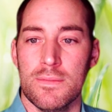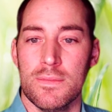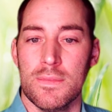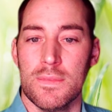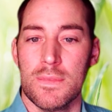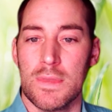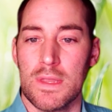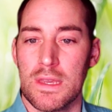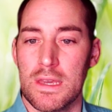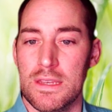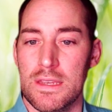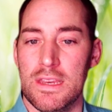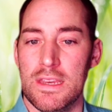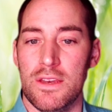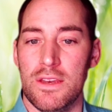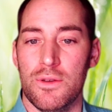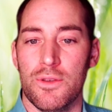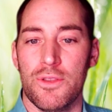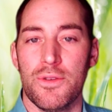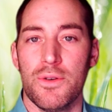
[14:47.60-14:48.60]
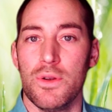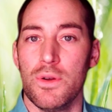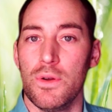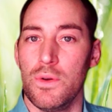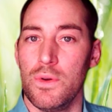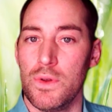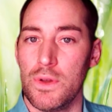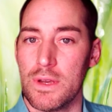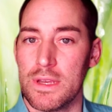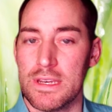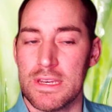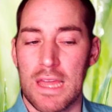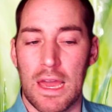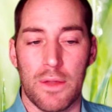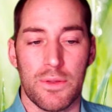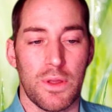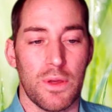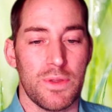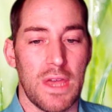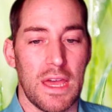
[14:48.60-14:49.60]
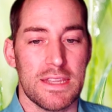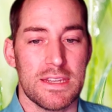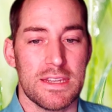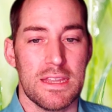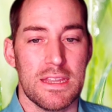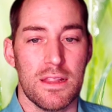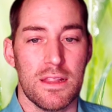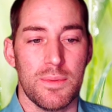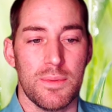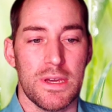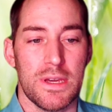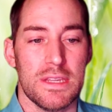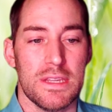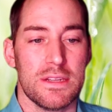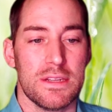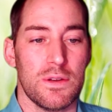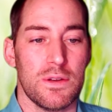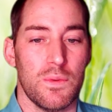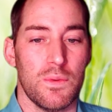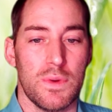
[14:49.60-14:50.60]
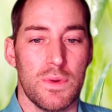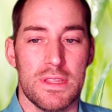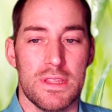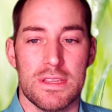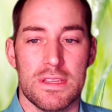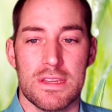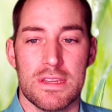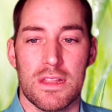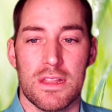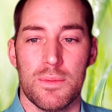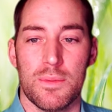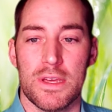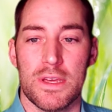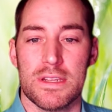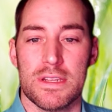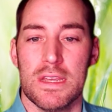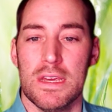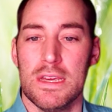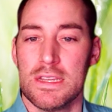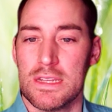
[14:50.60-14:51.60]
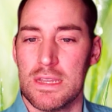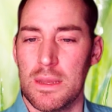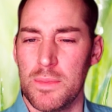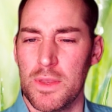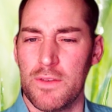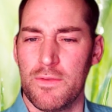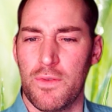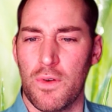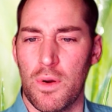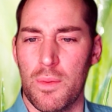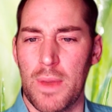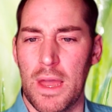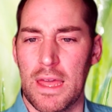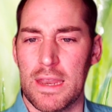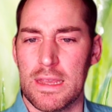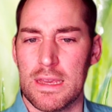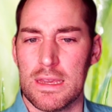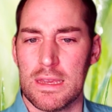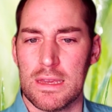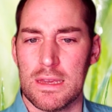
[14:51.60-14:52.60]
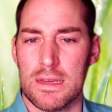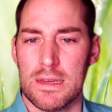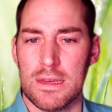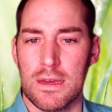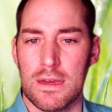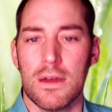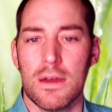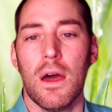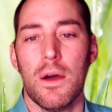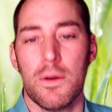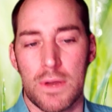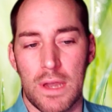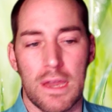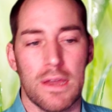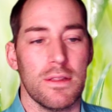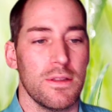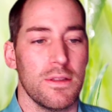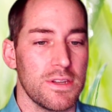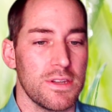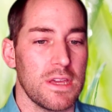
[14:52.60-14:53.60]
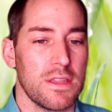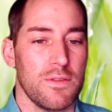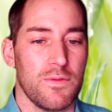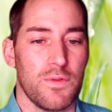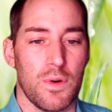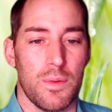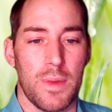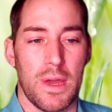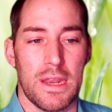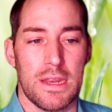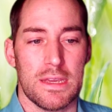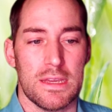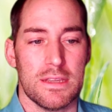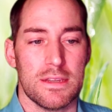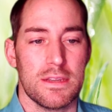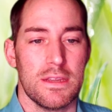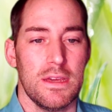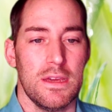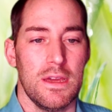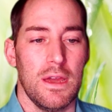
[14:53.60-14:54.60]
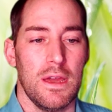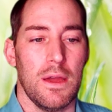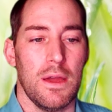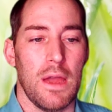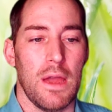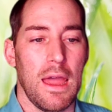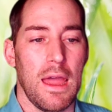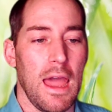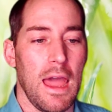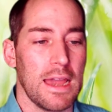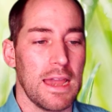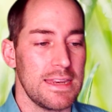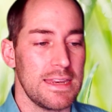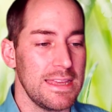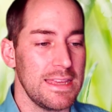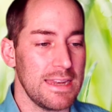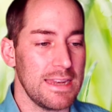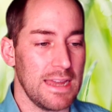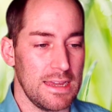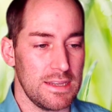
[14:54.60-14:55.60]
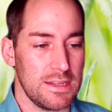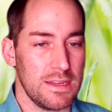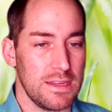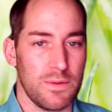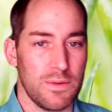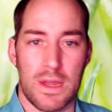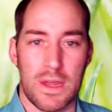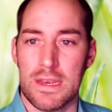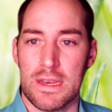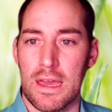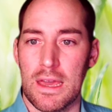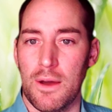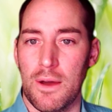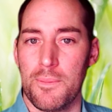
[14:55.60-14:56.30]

continue through. You can download that syllabus, read the syllabus. Some of the formatting, okay, it looks like the formatting is acting nicely right now.